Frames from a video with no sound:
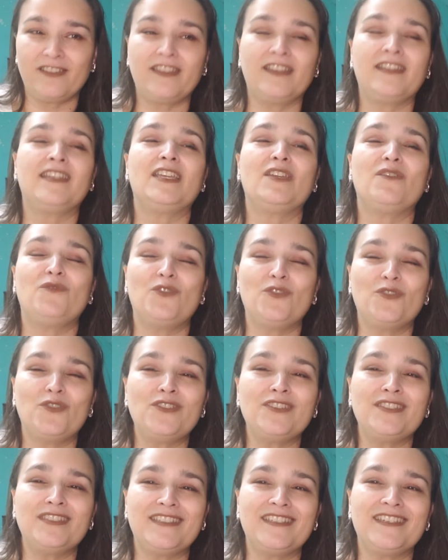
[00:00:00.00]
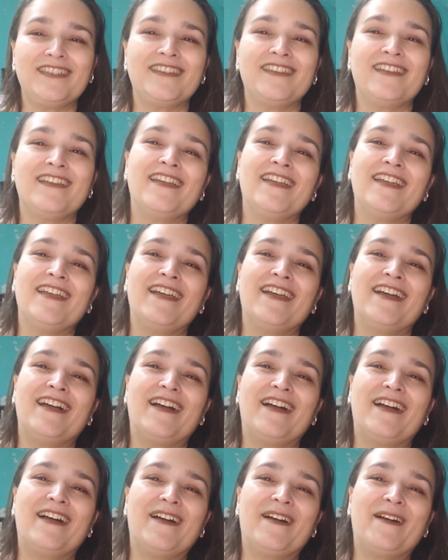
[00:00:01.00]
Then if you don't see,
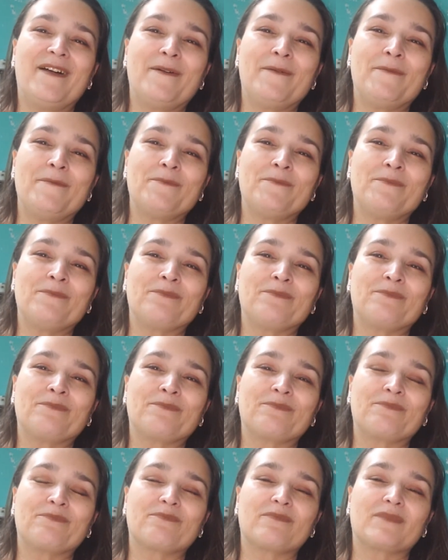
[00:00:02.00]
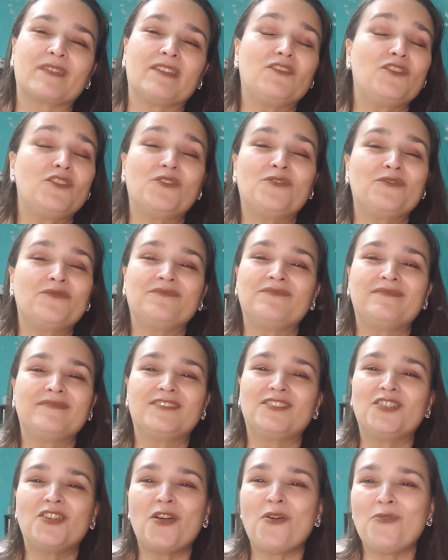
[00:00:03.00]
you don't
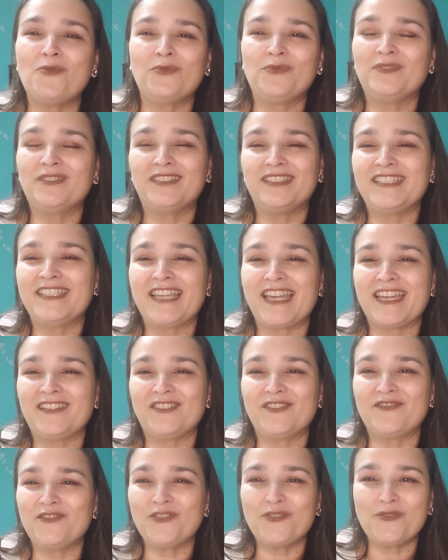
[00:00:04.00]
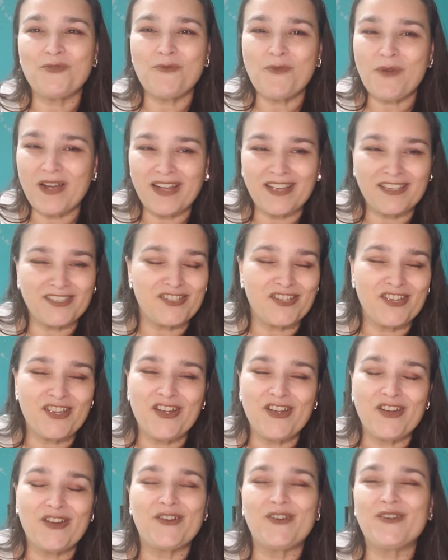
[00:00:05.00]
go yet, if you don't watch
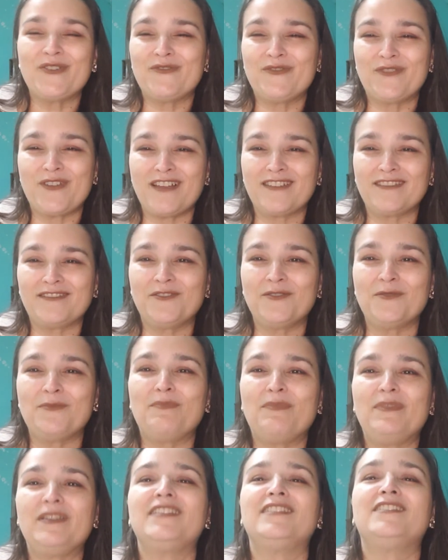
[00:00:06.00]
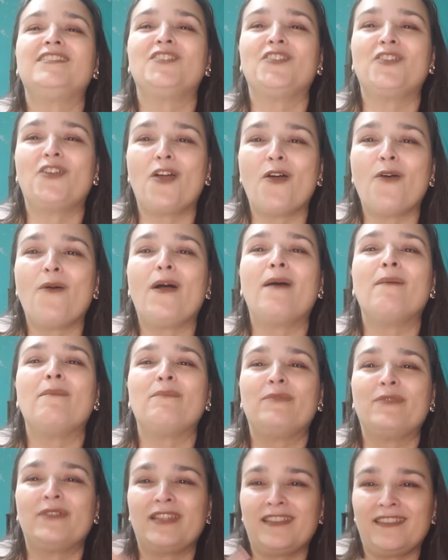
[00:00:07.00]
her floss tube, please go
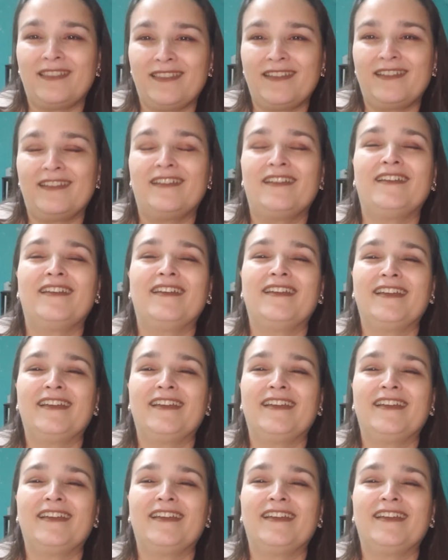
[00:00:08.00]
and put in the